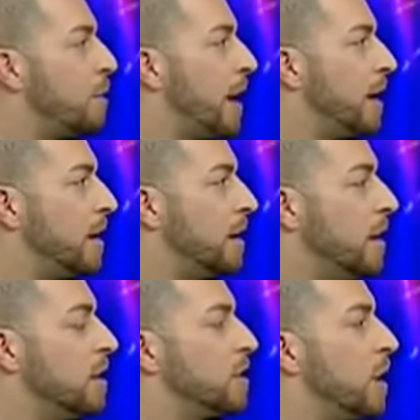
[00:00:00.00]
rating.
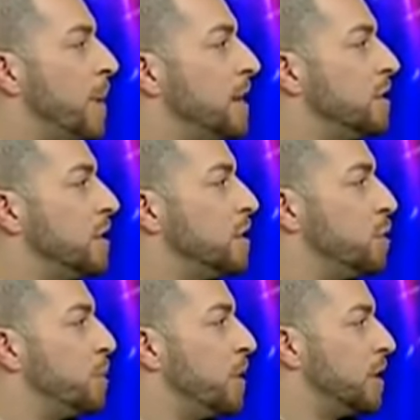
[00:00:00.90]
Some
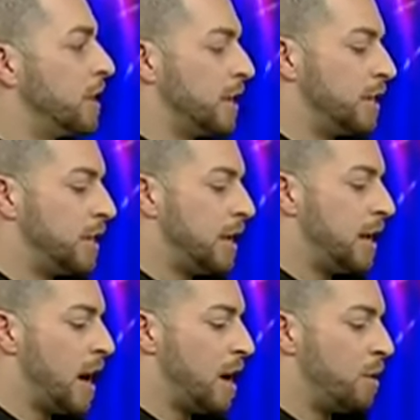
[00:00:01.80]
agencies would put us at a
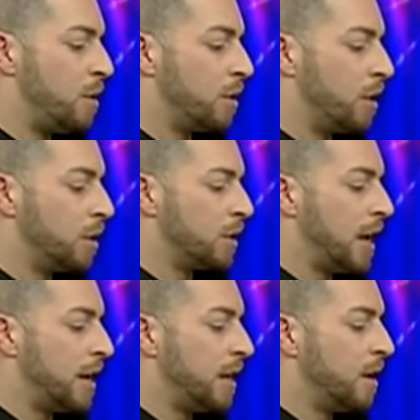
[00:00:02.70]
C now, or
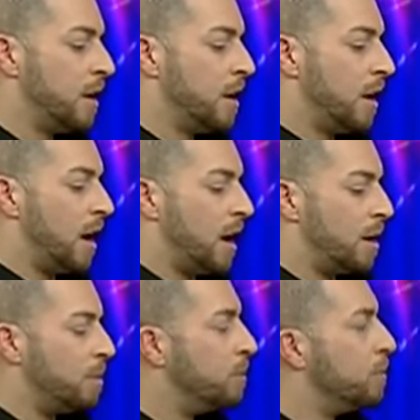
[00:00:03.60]
saying that
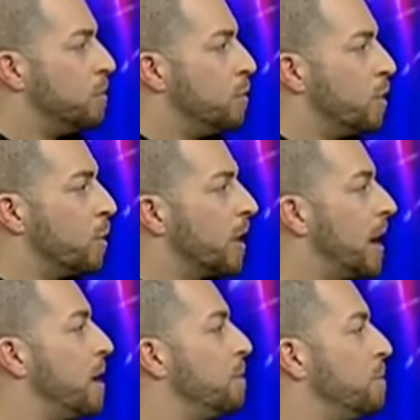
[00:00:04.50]

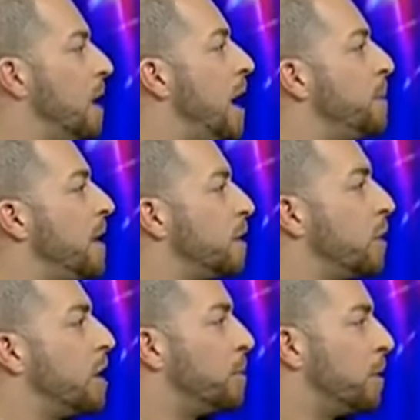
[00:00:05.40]
we're going to not be a
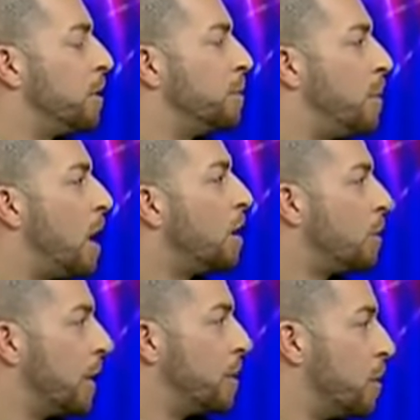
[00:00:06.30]
credible
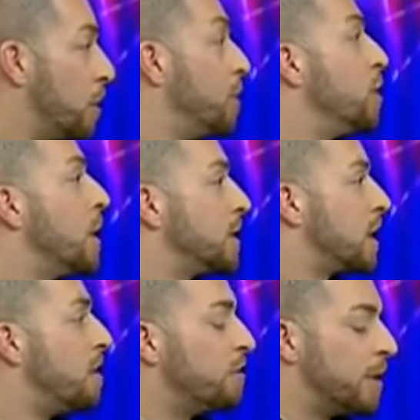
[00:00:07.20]
borrower anymore. The
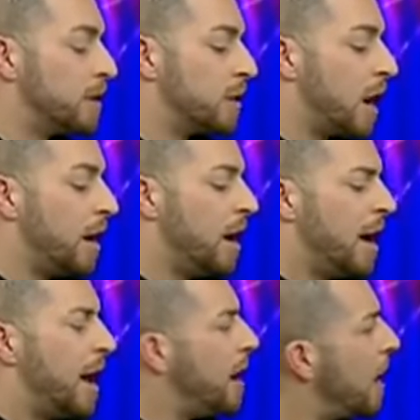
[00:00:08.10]
U.S. government is not.
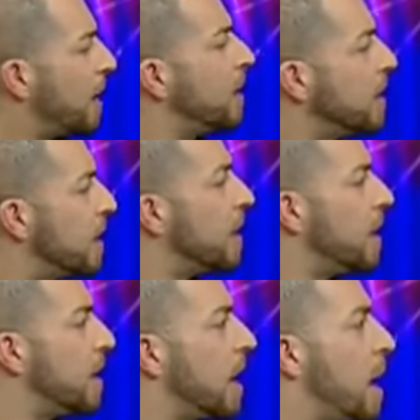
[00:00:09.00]
And I think
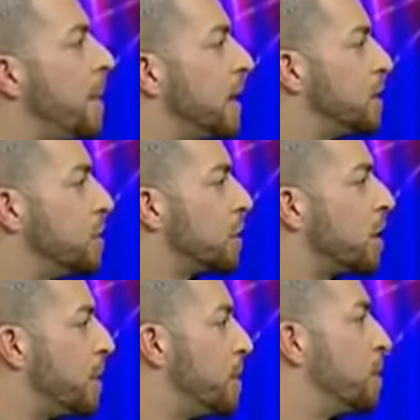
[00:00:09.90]
the economic issues are
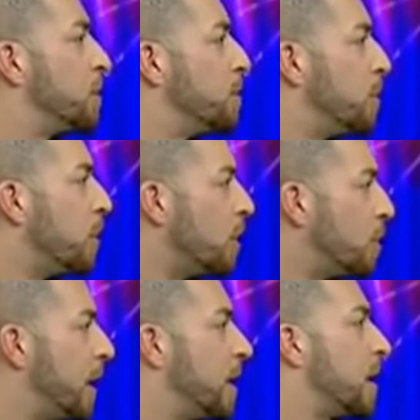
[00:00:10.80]
going to be most
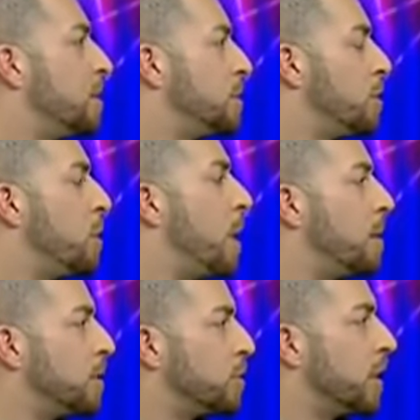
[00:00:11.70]
important when it comes to
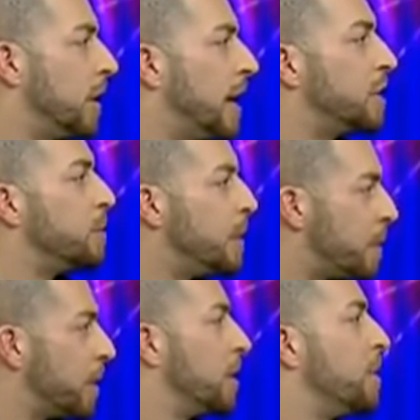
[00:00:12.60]
Obama's re-election.
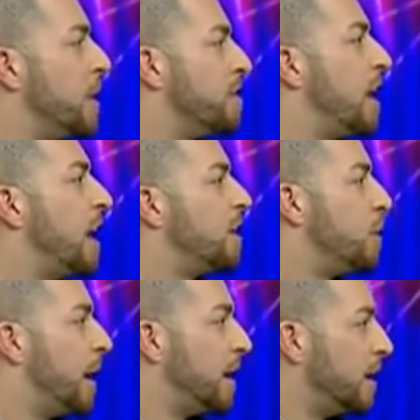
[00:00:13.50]
People are going to be
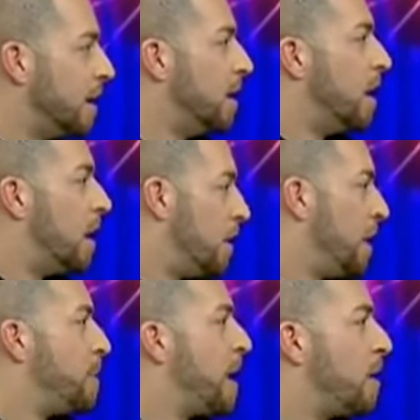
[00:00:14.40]
evaluating, are
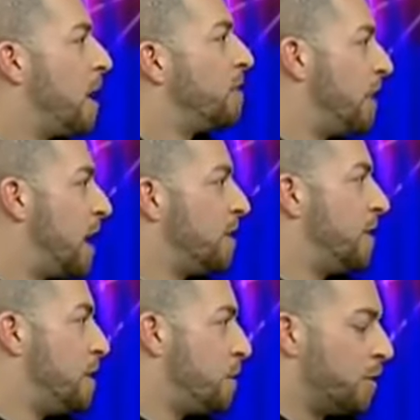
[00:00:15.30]
they better off now
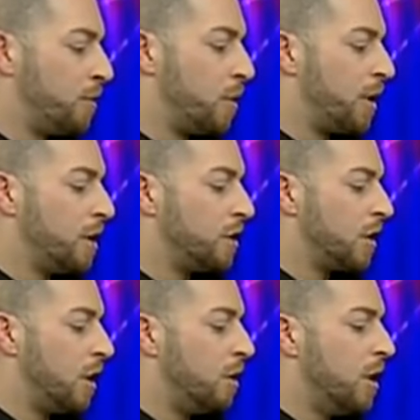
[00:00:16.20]
than they were 4 years
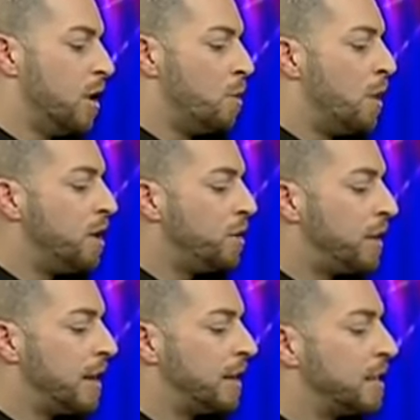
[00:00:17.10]
ago? What do you
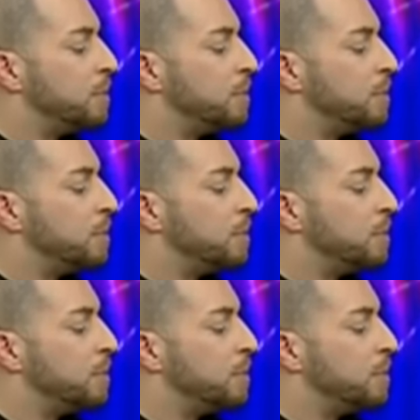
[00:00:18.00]
think this